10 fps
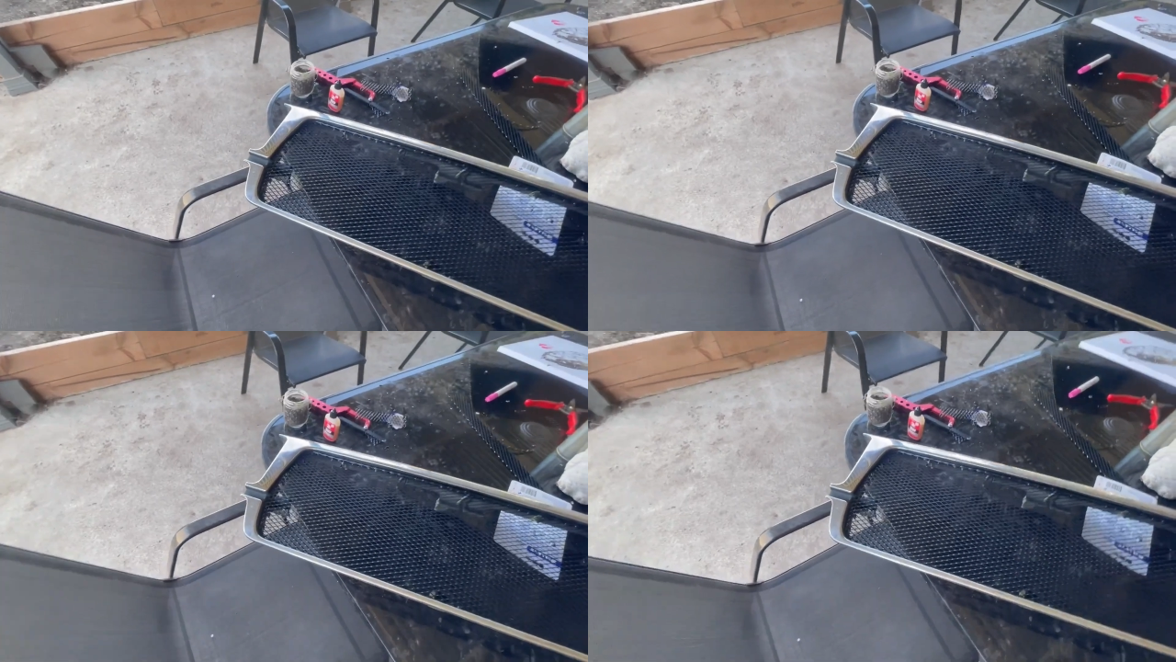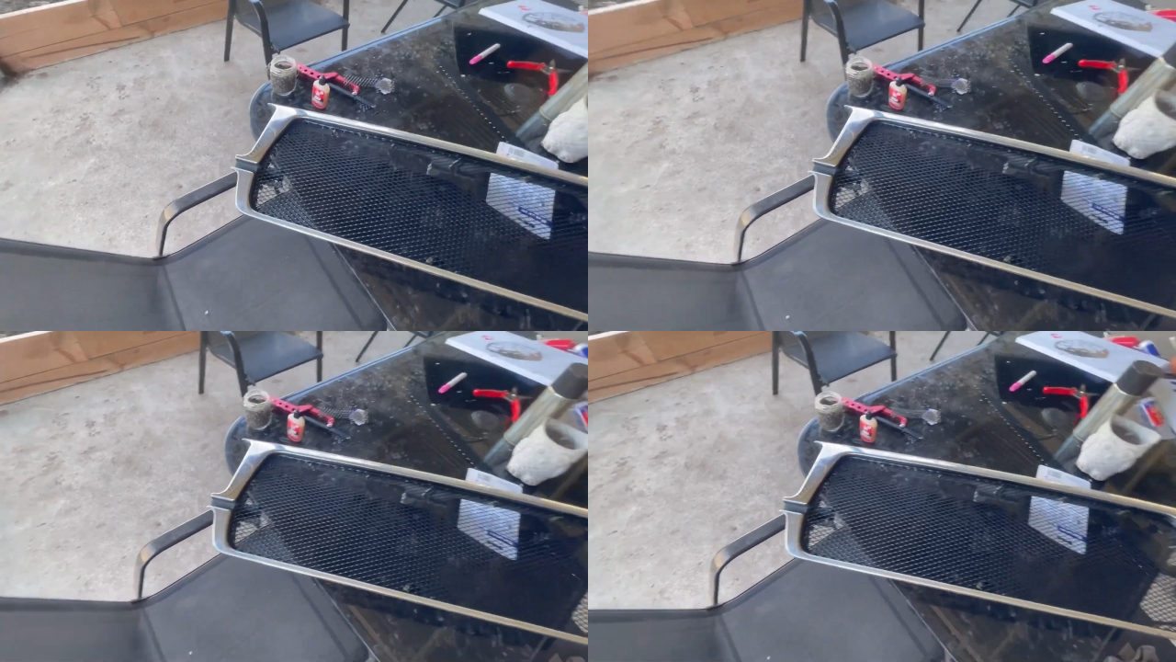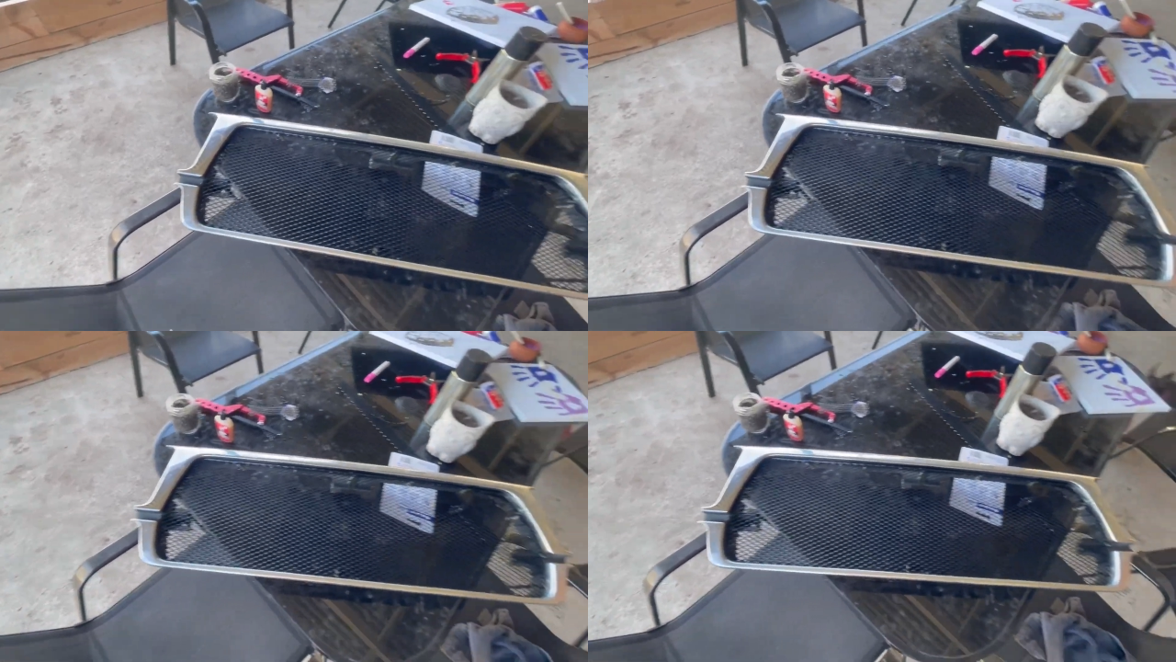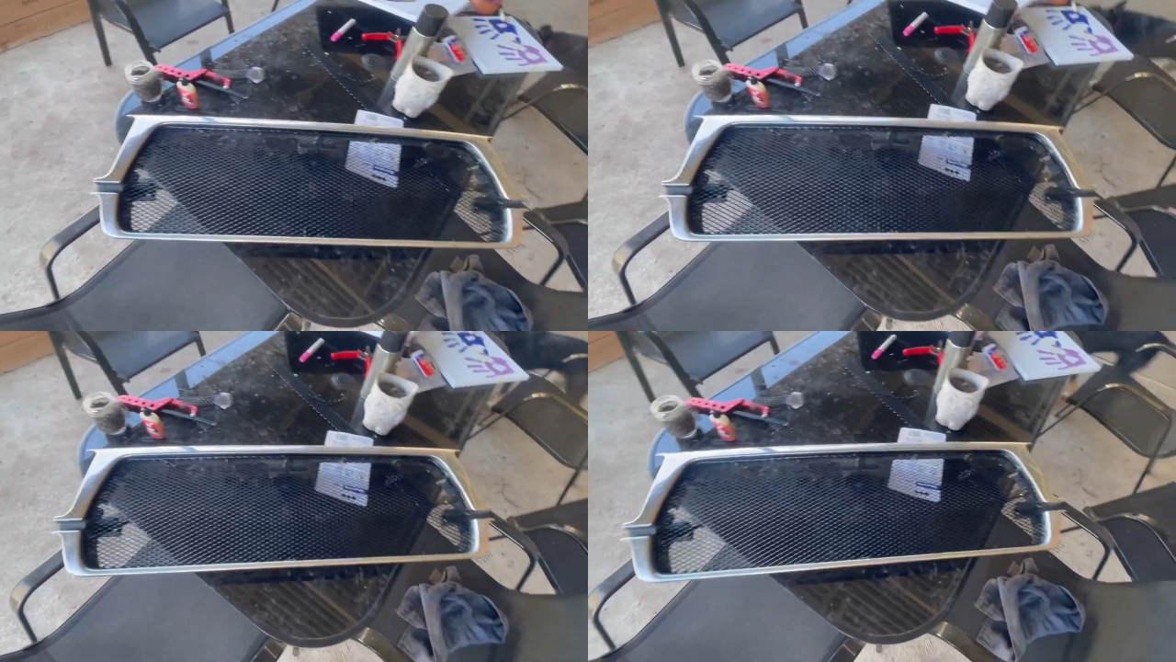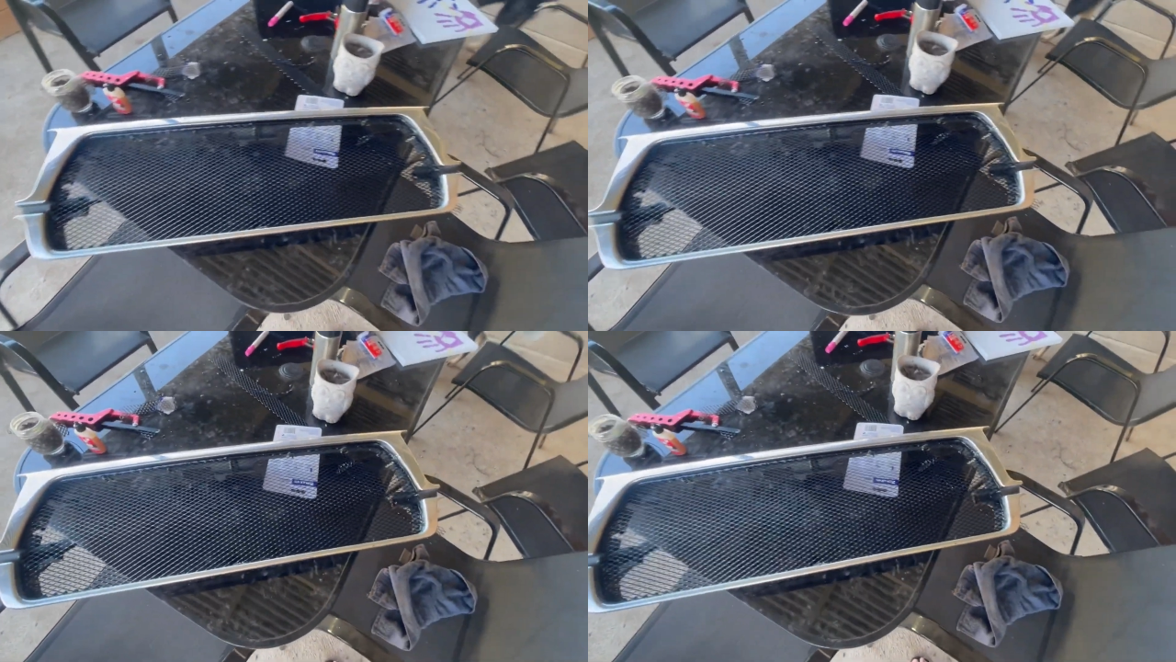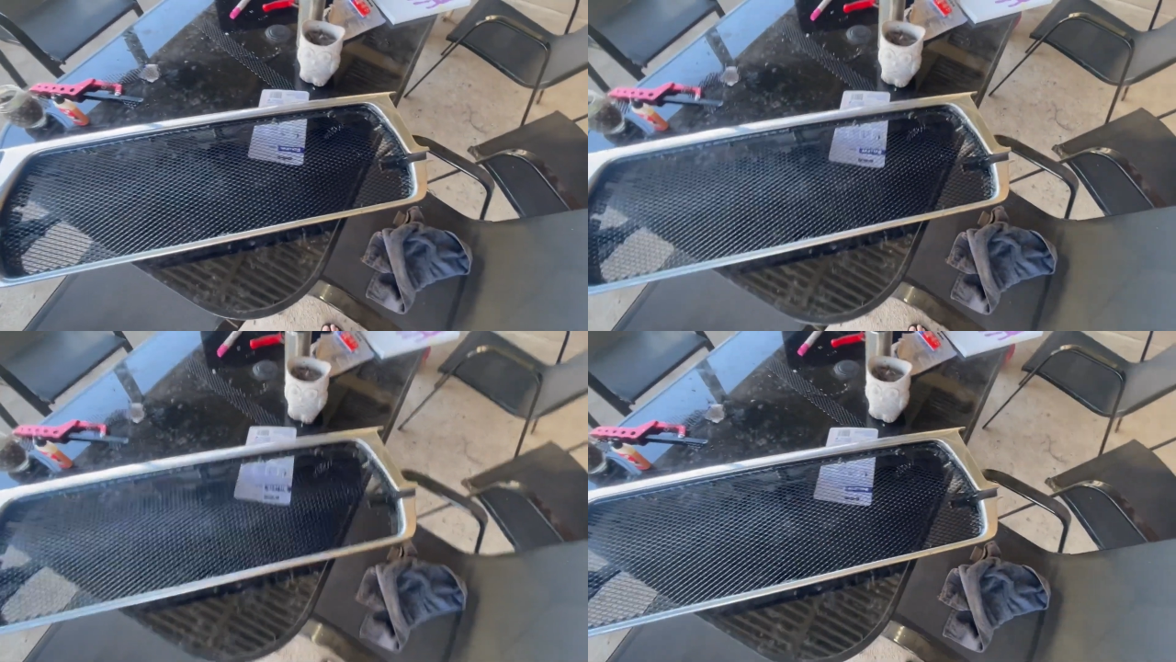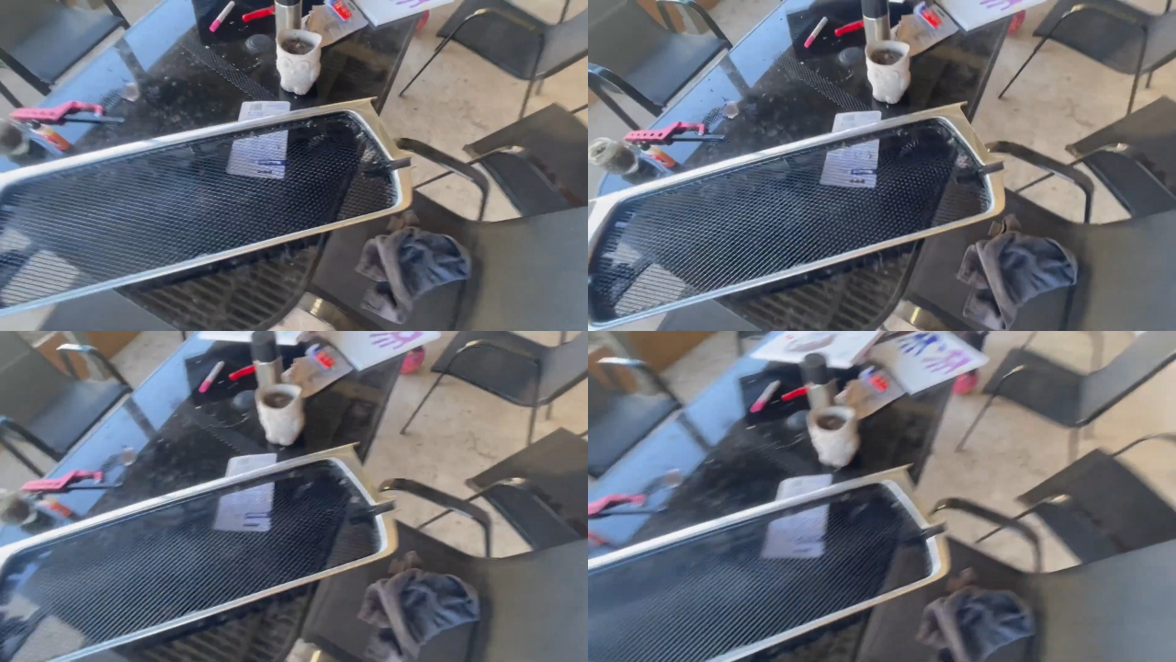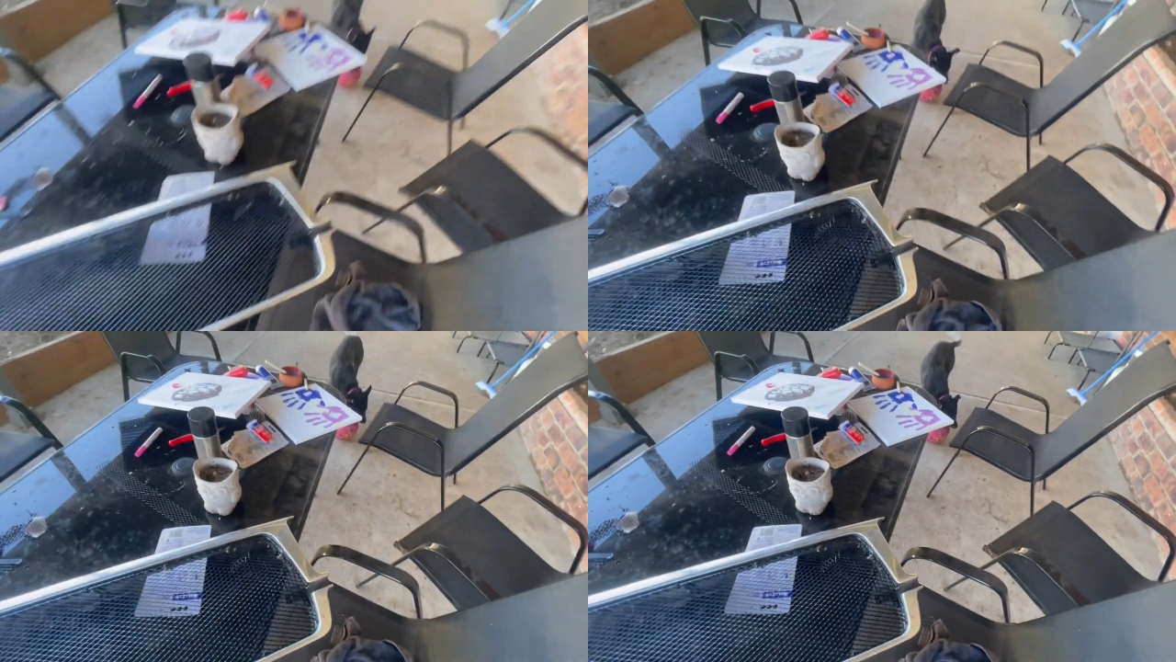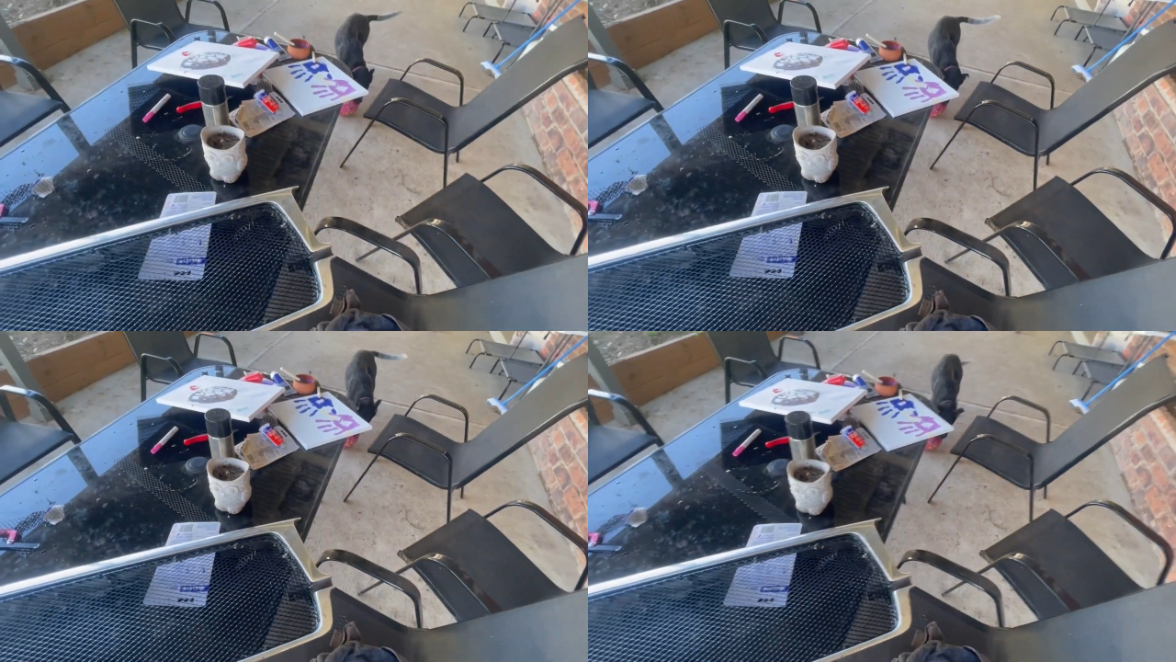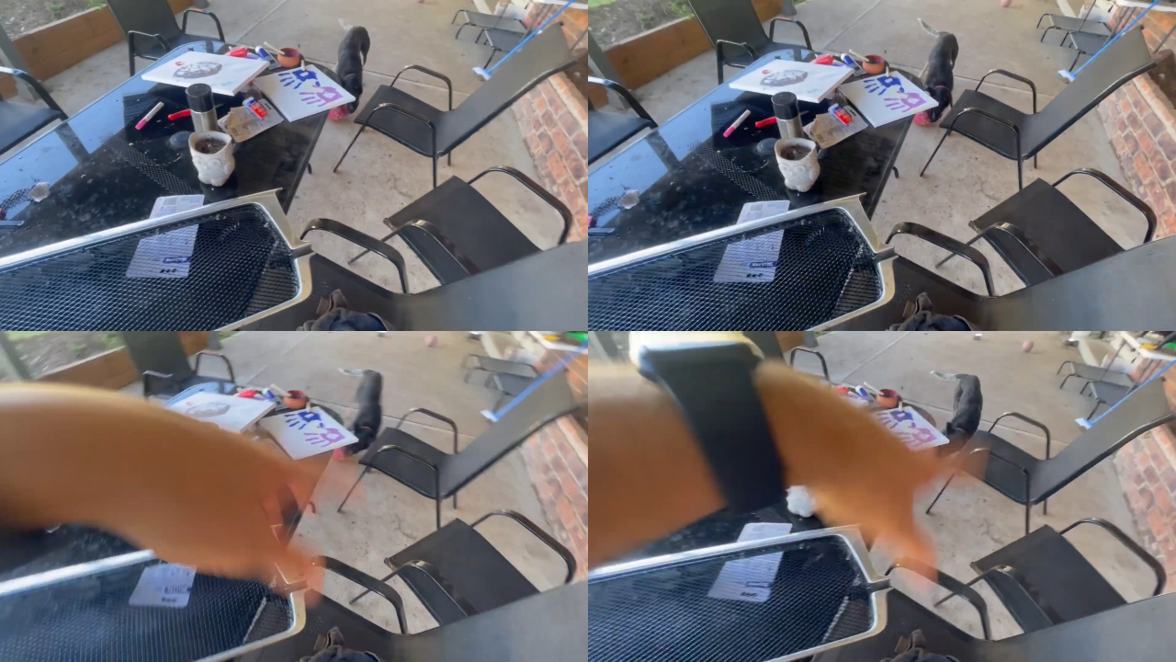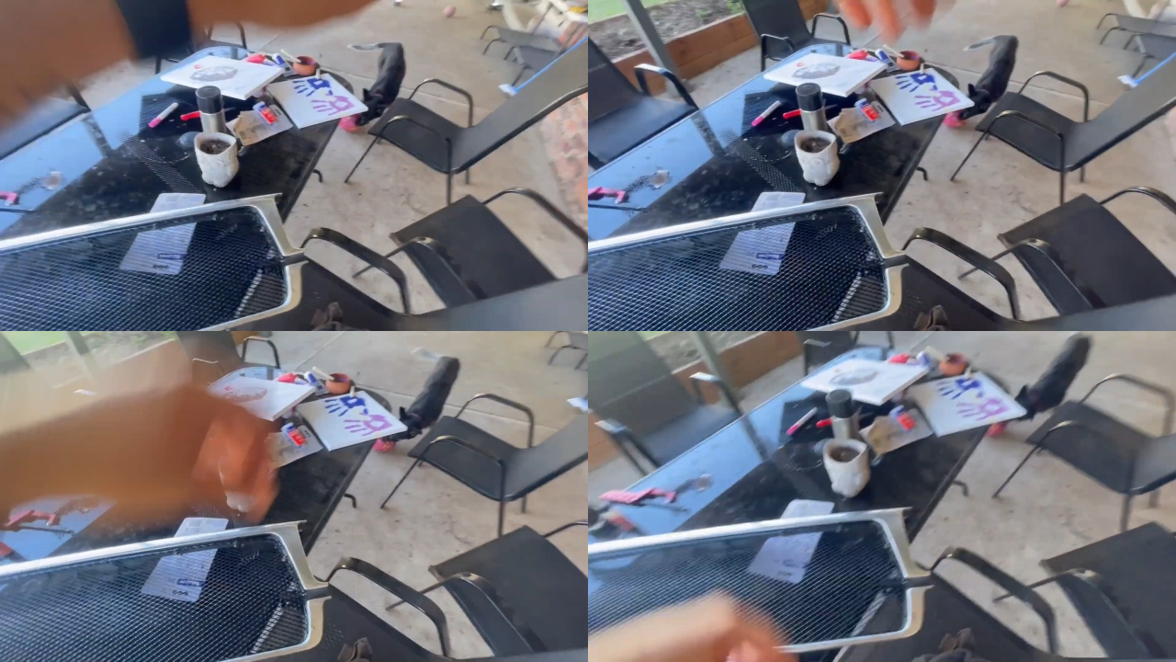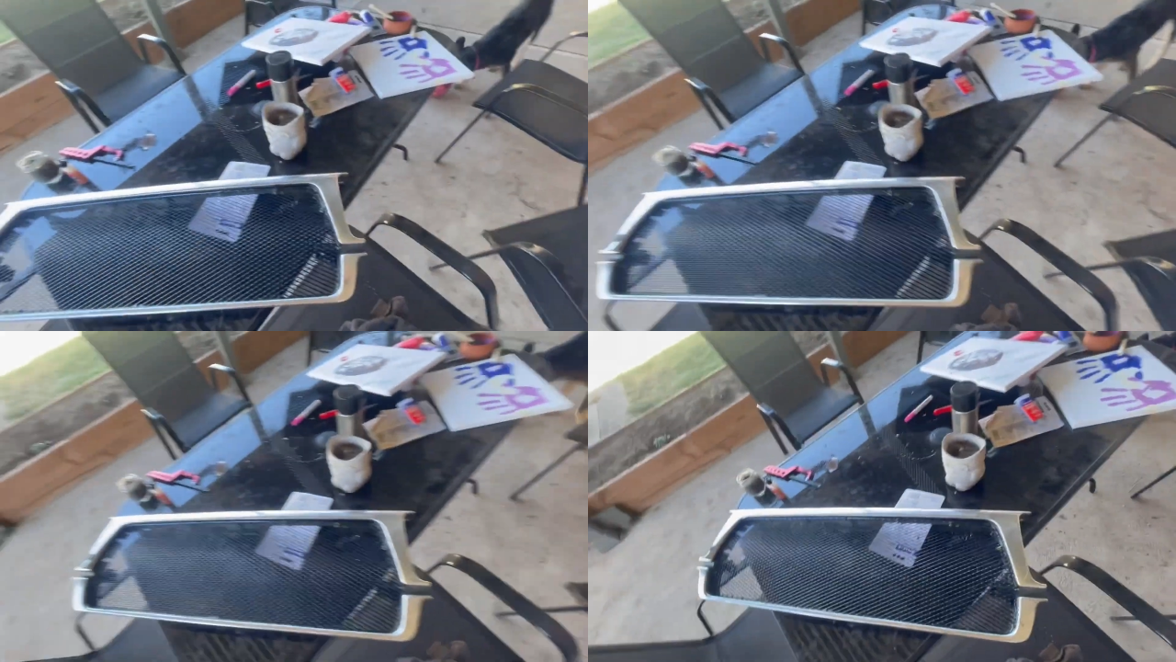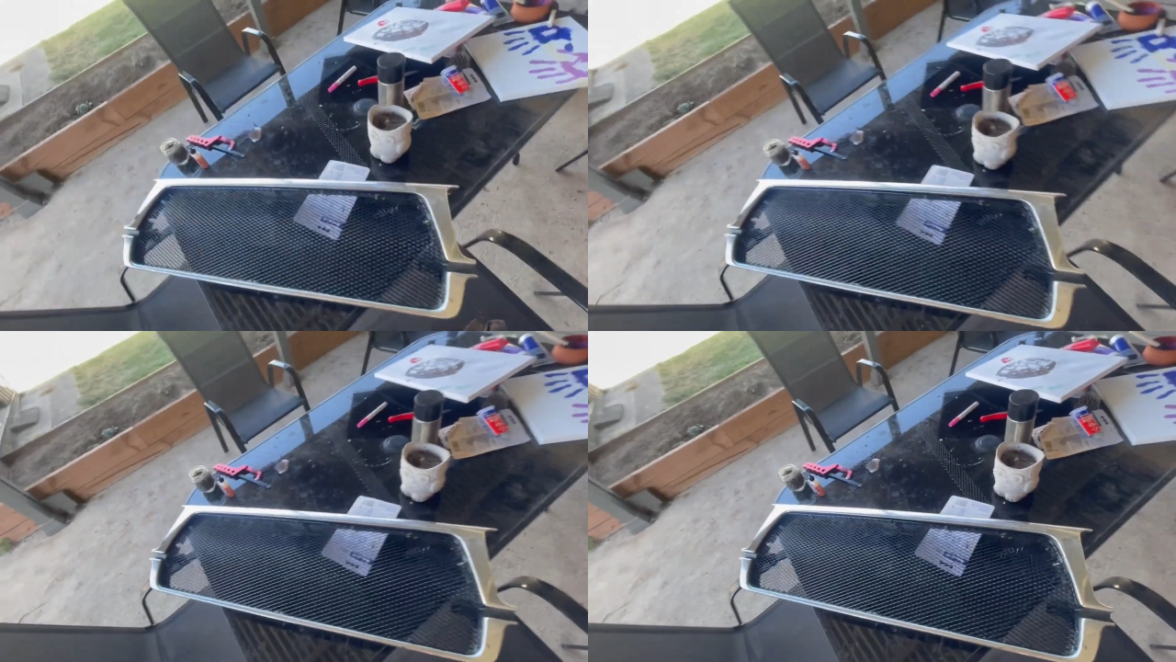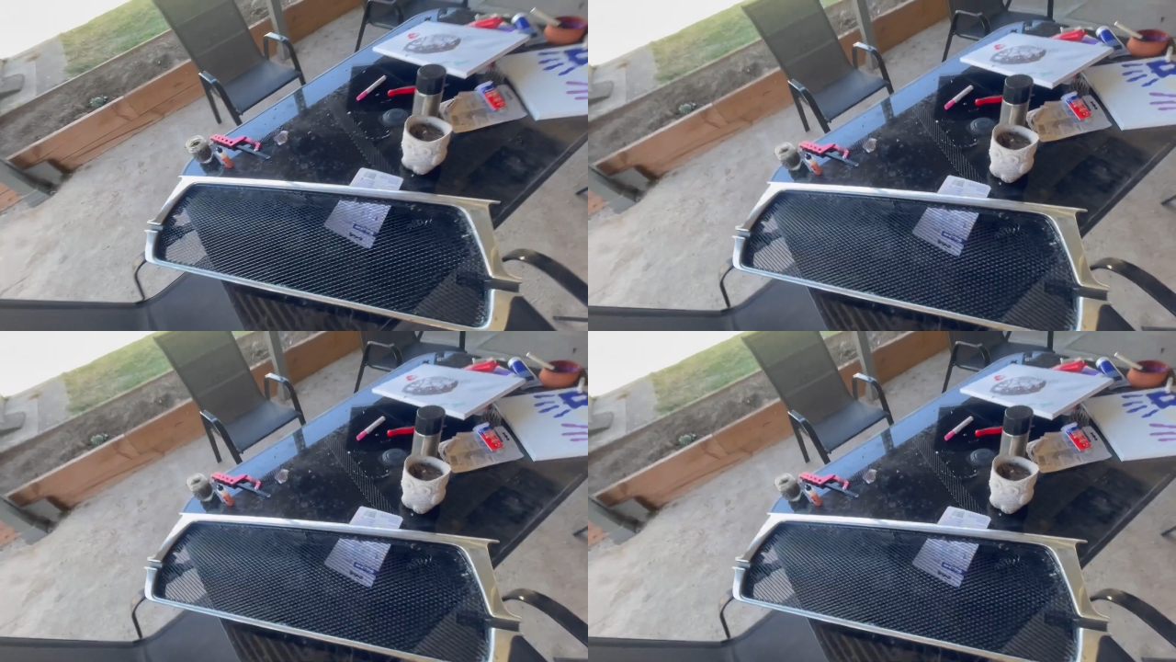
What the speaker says: No face is visible, so there are no lips to read.